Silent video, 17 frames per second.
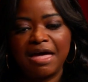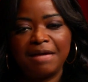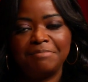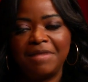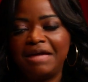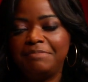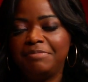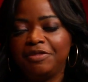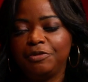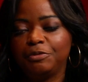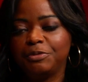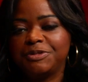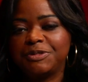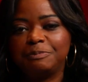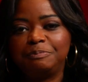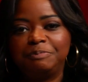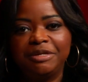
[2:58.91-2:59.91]
my mother
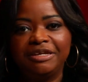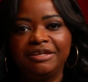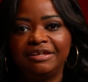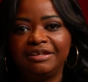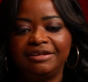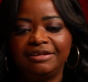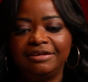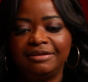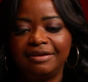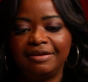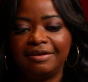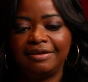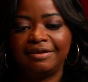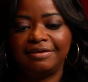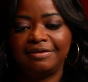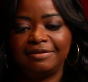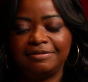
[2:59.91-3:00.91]
was a big,
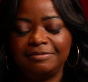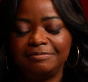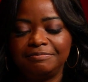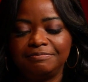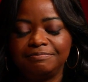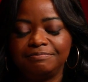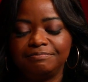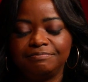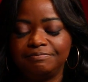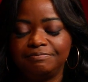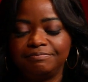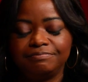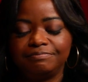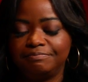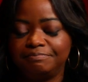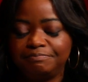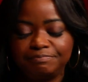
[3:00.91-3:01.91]
uh,
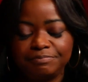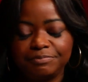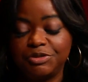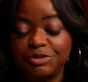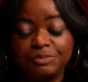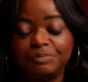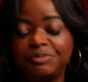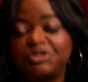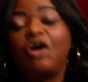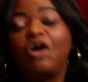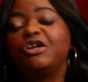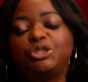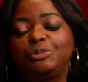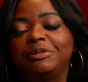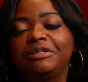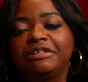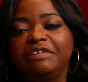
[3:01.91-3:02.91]

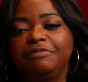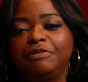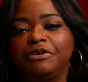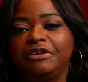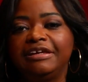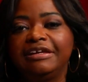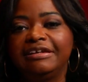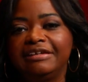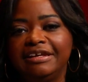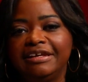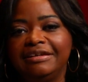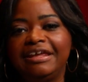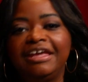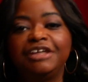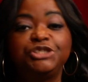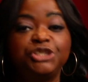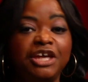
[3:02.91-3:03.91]
staunch believer in, in
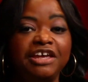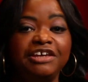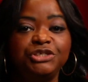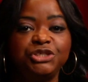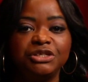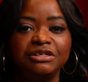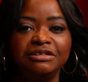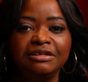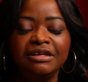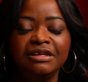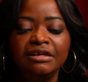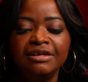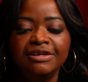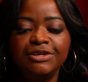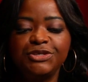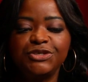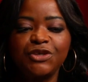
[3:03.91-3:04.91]
education.
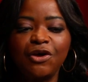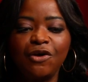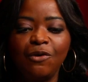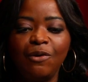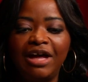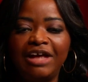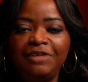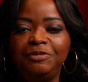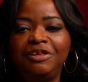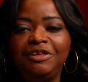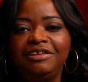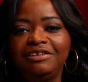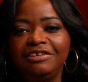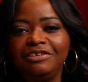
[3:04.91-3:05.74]
So I think